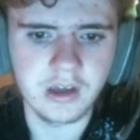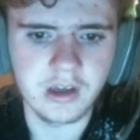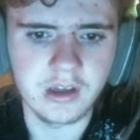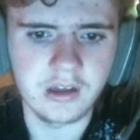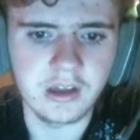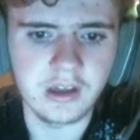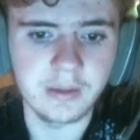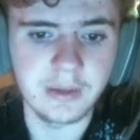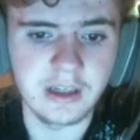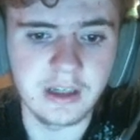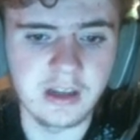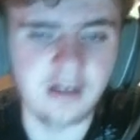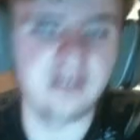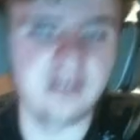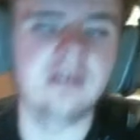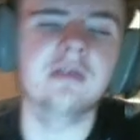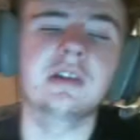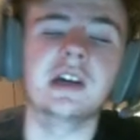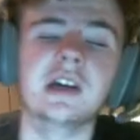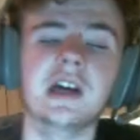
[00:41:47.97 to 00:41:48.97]
let me
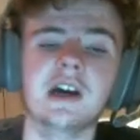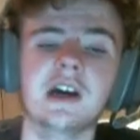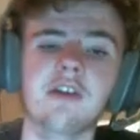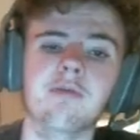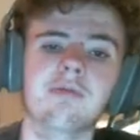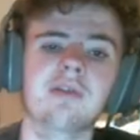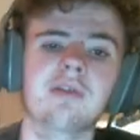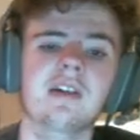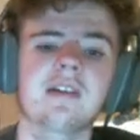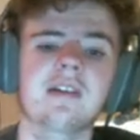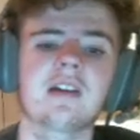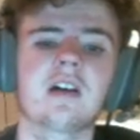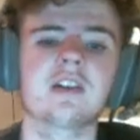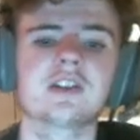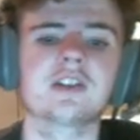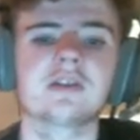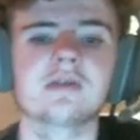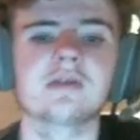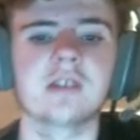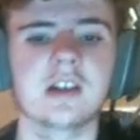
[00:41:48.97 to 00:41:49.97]
know. I'll probably
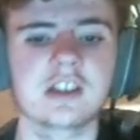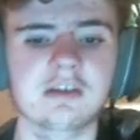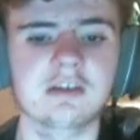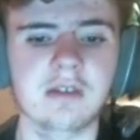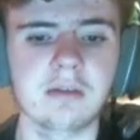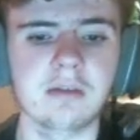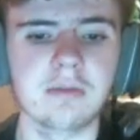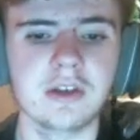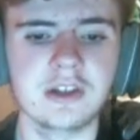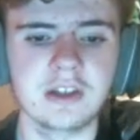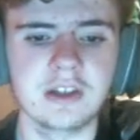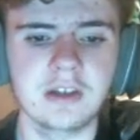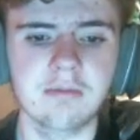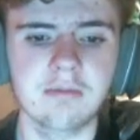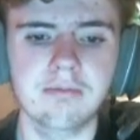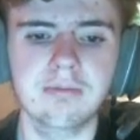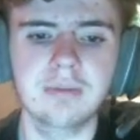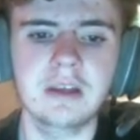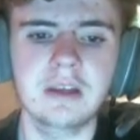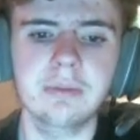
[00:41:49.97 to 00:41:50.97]
also talk to my
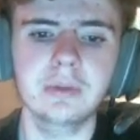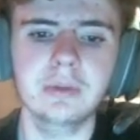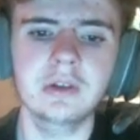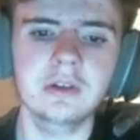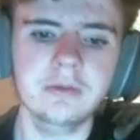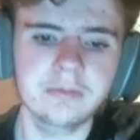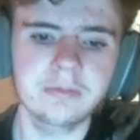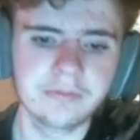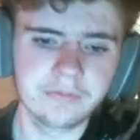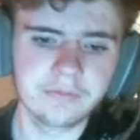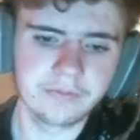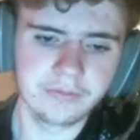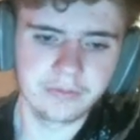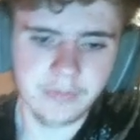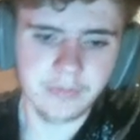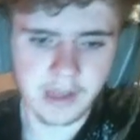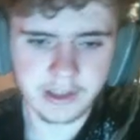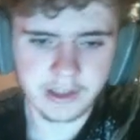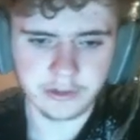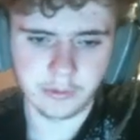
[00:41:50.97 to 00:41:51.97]
museum people
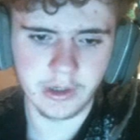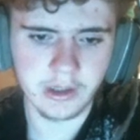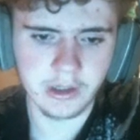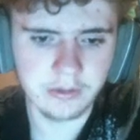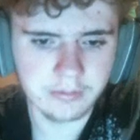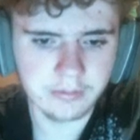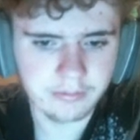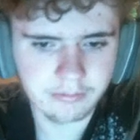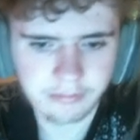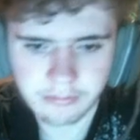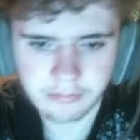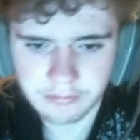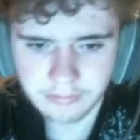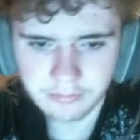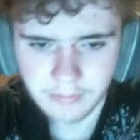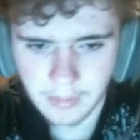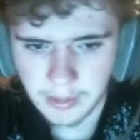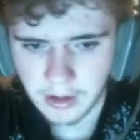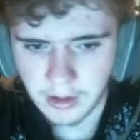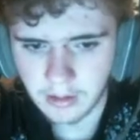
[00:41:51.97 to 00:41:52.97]
as well.
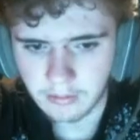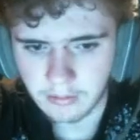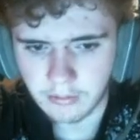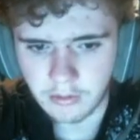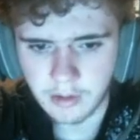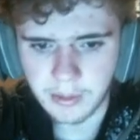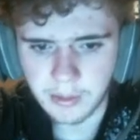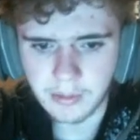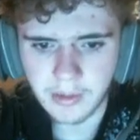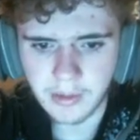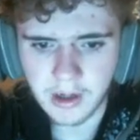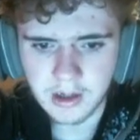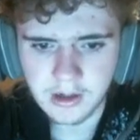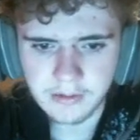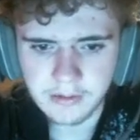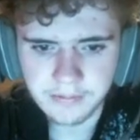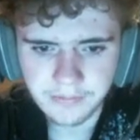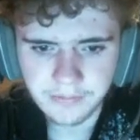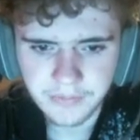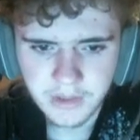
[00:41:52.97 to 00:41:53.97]
Maybe
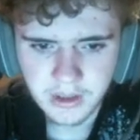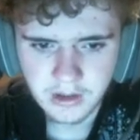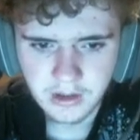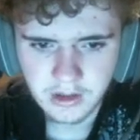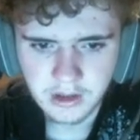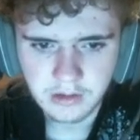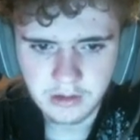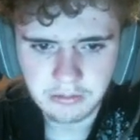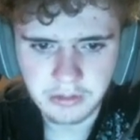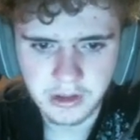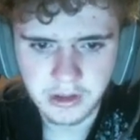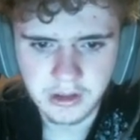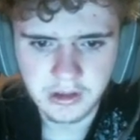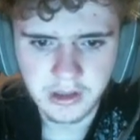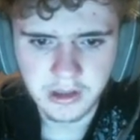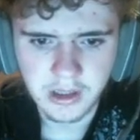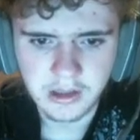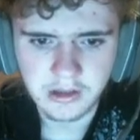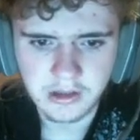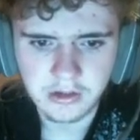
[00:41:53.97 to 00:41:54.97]
Rubberbacher. But
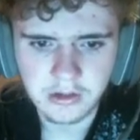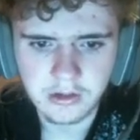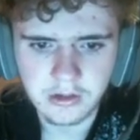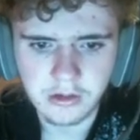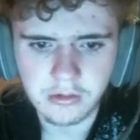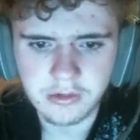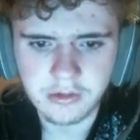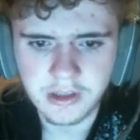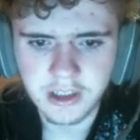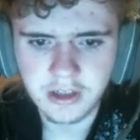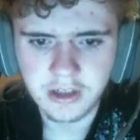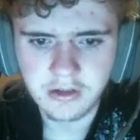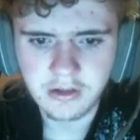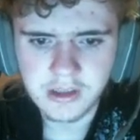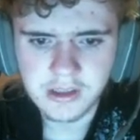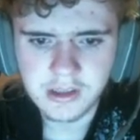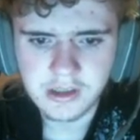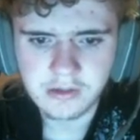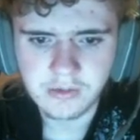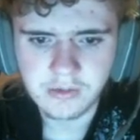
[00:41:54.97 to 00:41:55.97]
yeah,
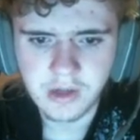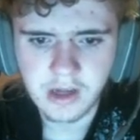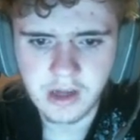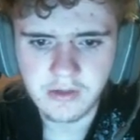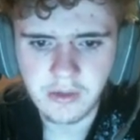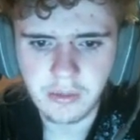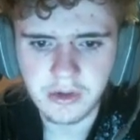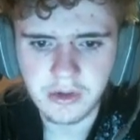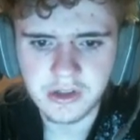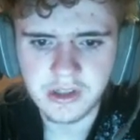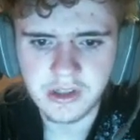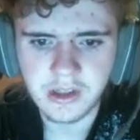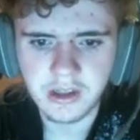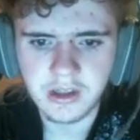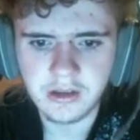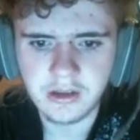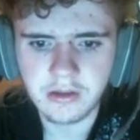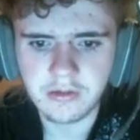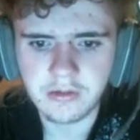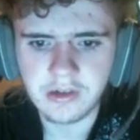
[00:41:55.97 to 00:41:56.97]
Doedicurus will have a
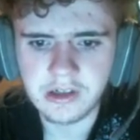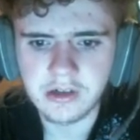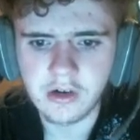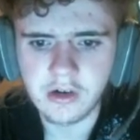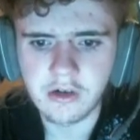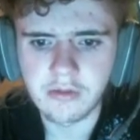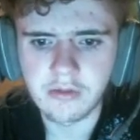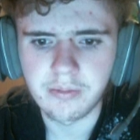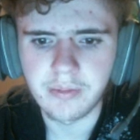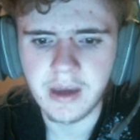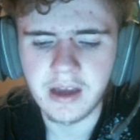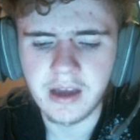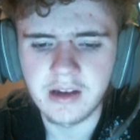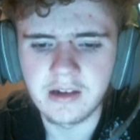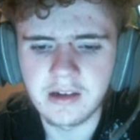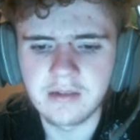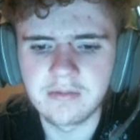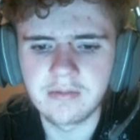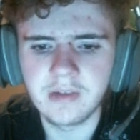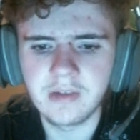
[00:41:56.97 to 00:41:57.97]
Brazilian three-toed
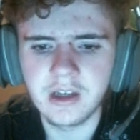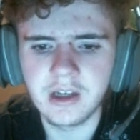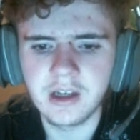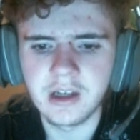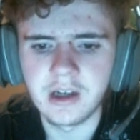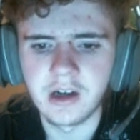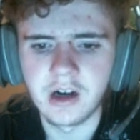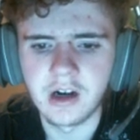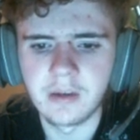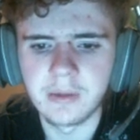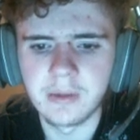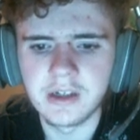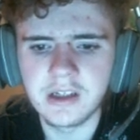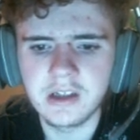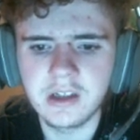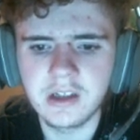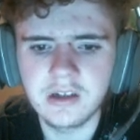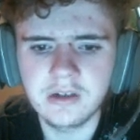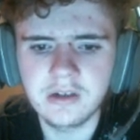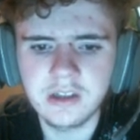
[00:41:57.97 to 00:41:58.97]
banded
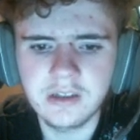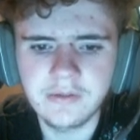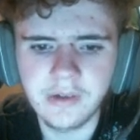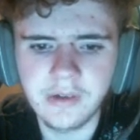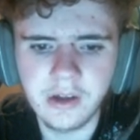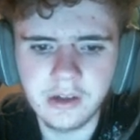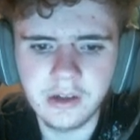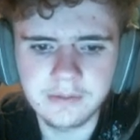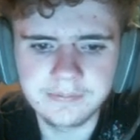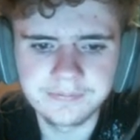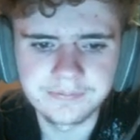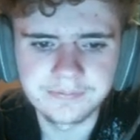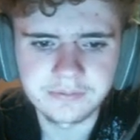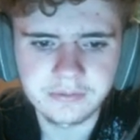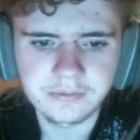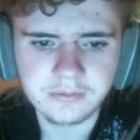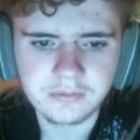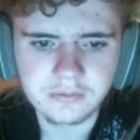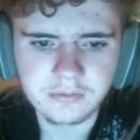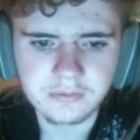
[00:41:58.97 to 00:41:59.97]
armadillo default.
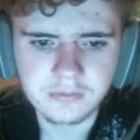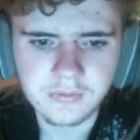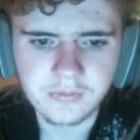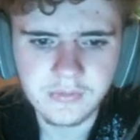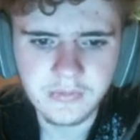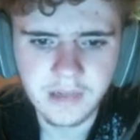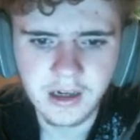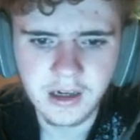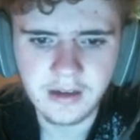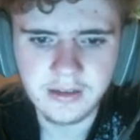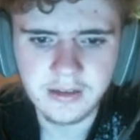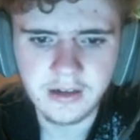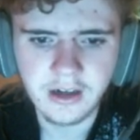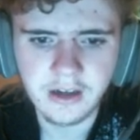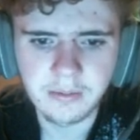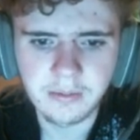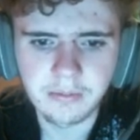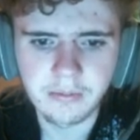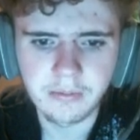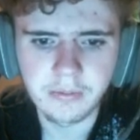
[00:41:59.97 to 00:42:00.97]

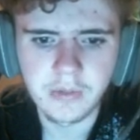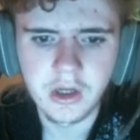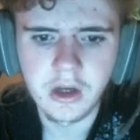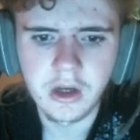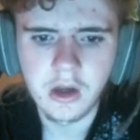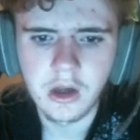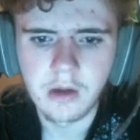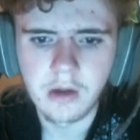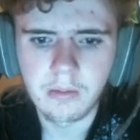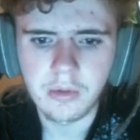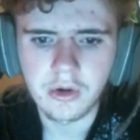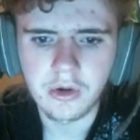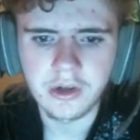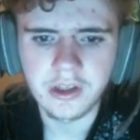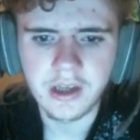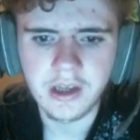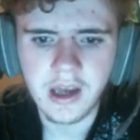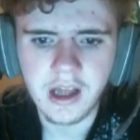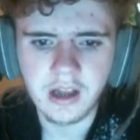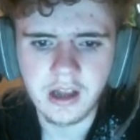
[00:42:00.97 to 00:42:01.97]
Dinotherium,
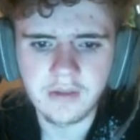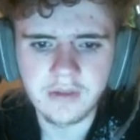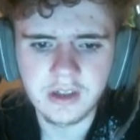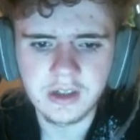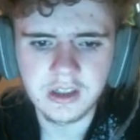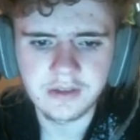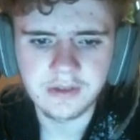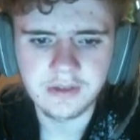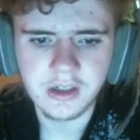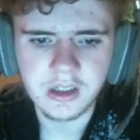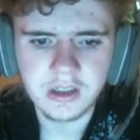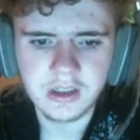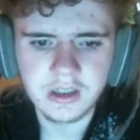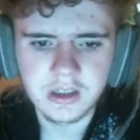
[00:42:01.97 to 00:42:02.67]
Bornea elephant default.